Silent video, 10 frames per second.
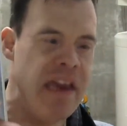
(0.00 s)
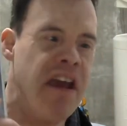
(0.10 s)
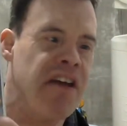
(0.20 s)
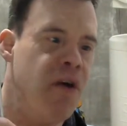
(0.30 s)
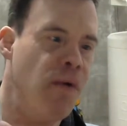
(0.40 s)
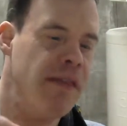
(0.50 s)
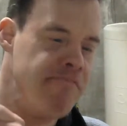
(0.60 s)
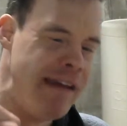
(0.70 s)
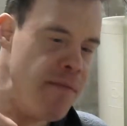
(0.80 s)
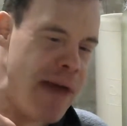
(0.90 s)
You can totally
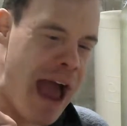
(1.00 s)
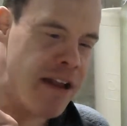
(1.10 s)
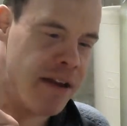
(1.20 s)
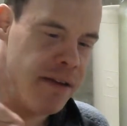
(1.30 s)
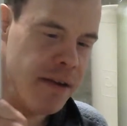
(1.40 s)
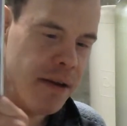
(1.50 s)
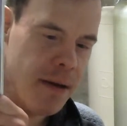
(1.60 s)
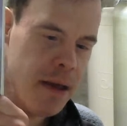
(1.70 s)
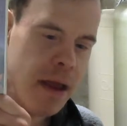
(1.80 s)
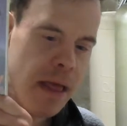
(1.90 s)
reimagine,
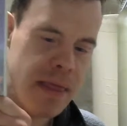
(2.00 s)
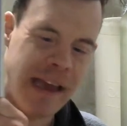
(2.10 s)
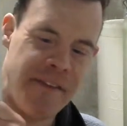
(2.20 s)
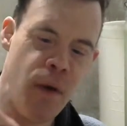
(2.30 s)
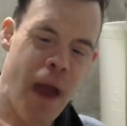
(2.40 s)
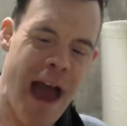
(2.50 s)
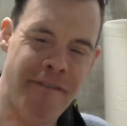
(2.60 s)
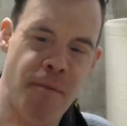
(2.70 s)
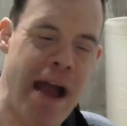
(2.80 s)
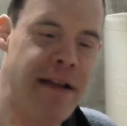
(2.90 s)
like if you
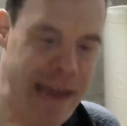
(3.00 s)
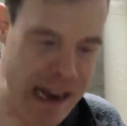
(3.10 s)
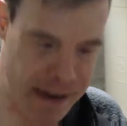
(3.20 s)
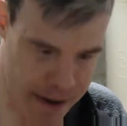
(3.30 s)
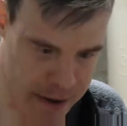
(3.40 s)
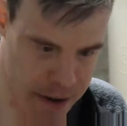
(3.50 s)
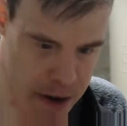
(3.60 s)
have imagination,